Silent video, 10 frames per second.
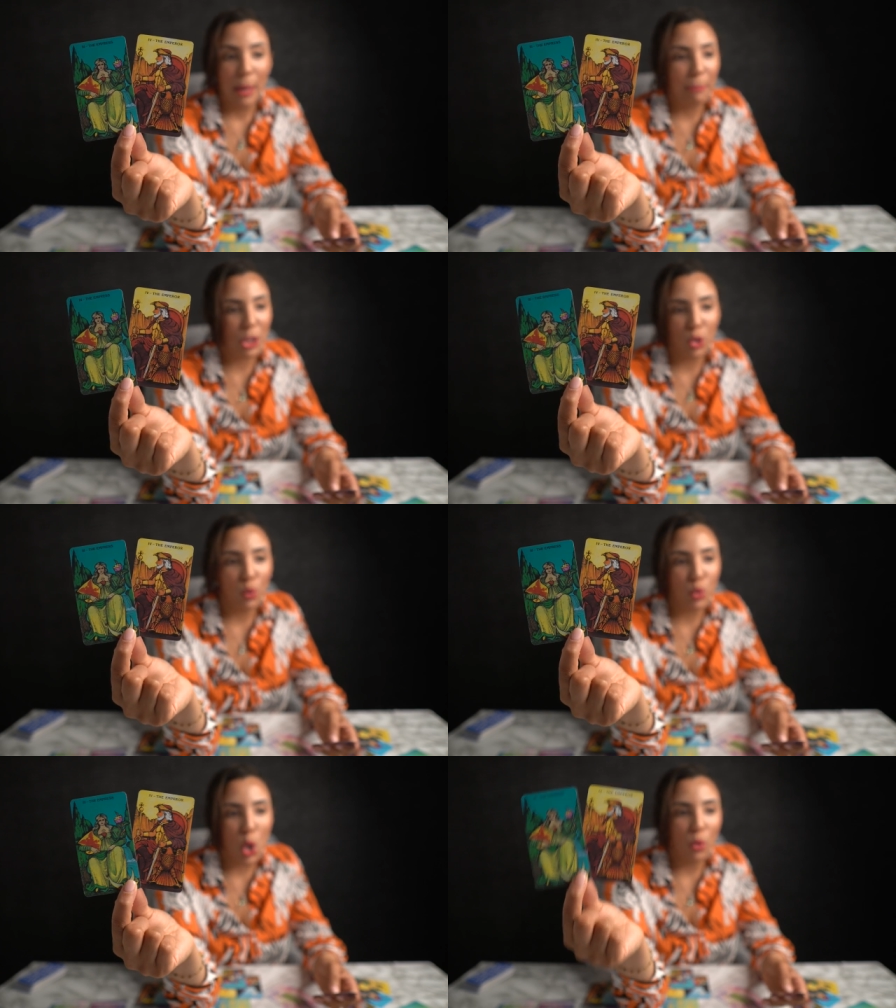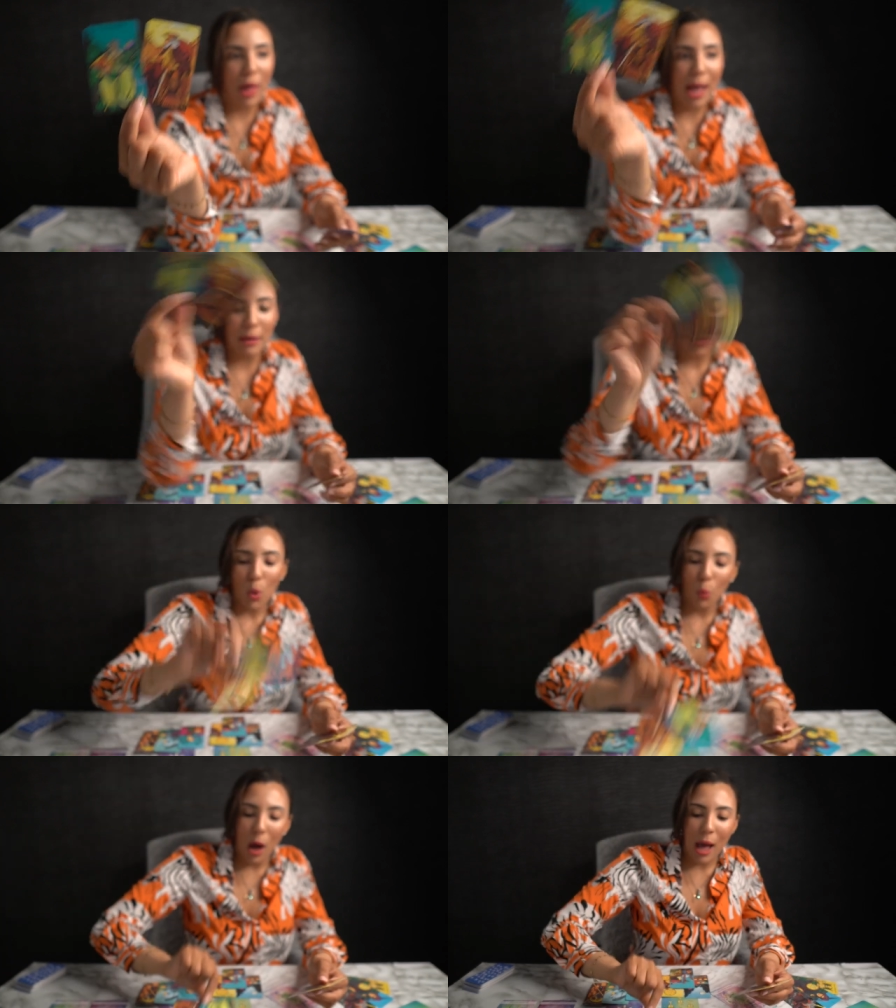But you don't know that.
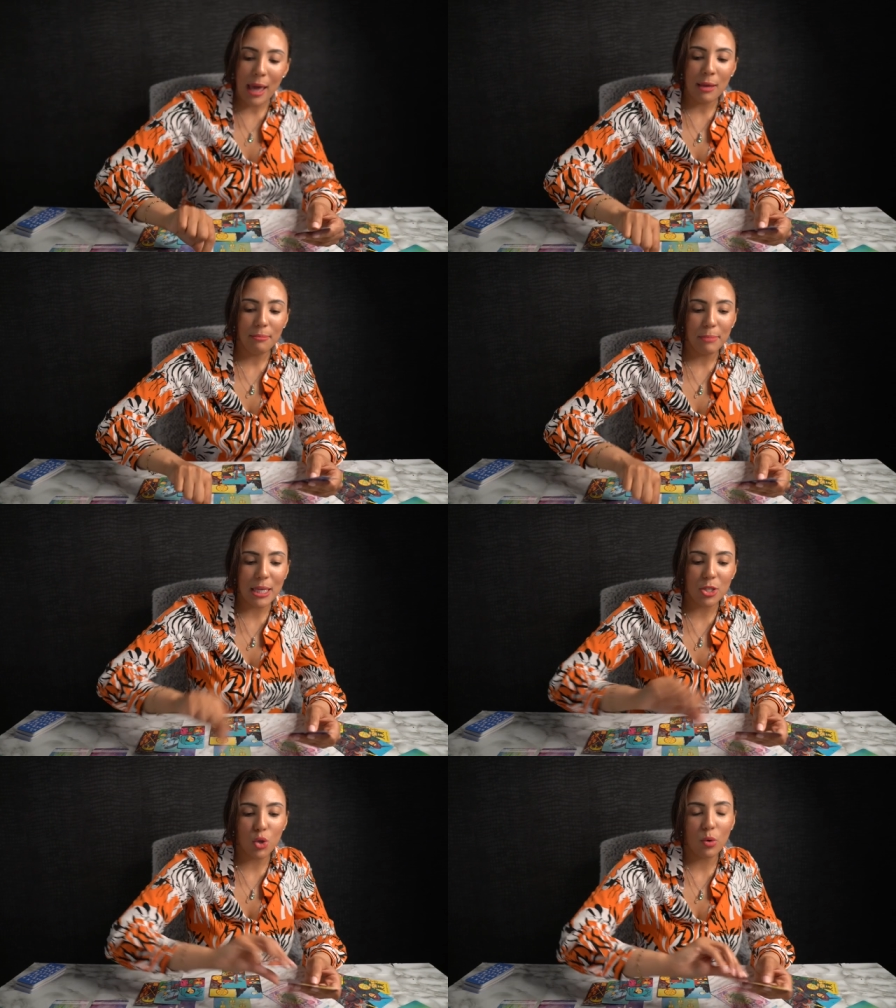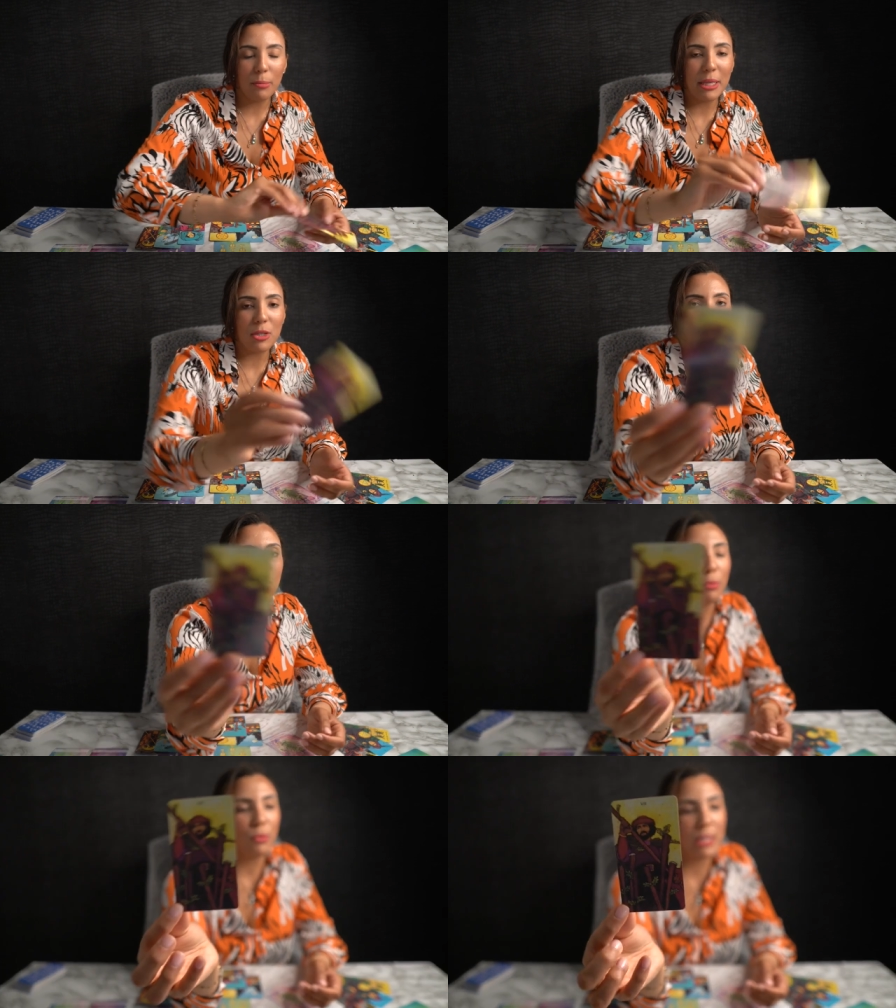Why? Because you are being
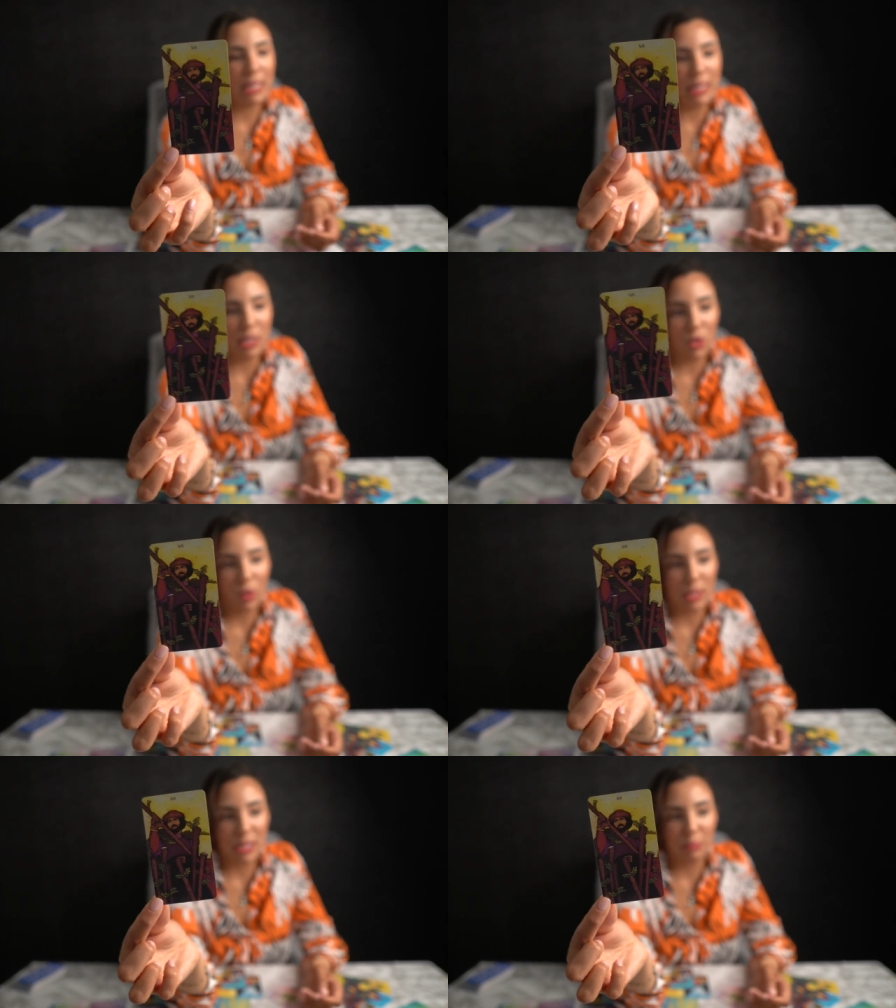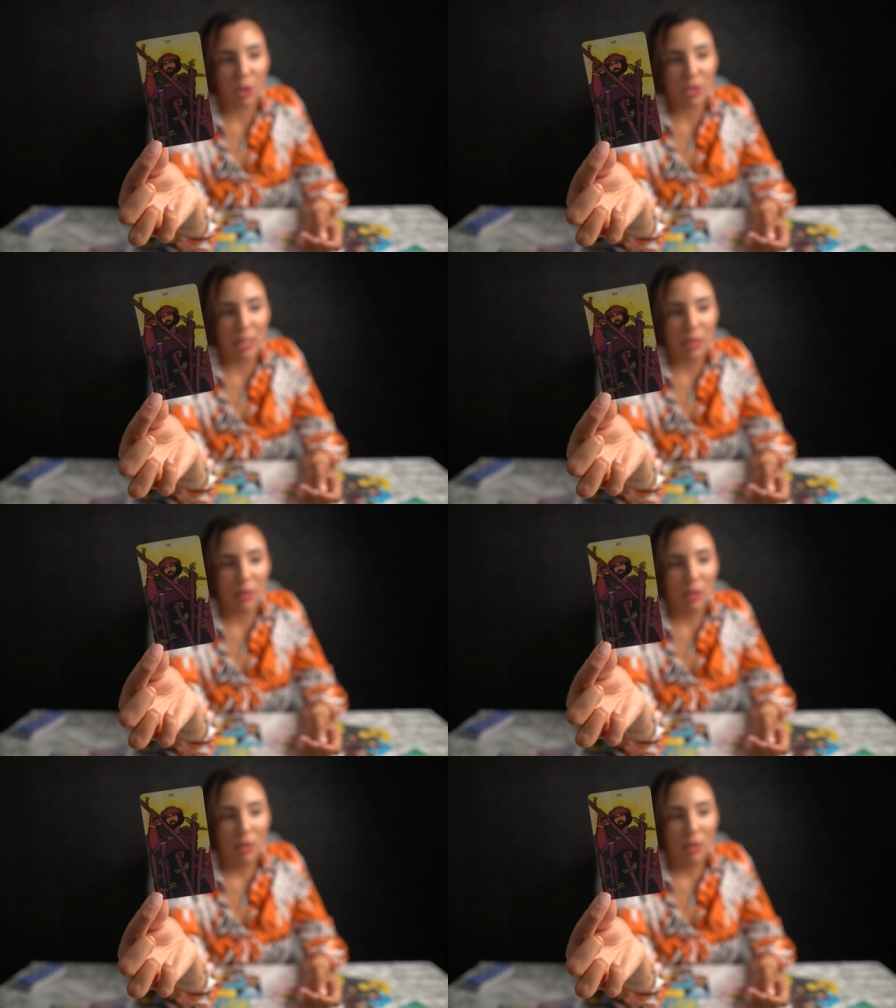super resistant towards this person.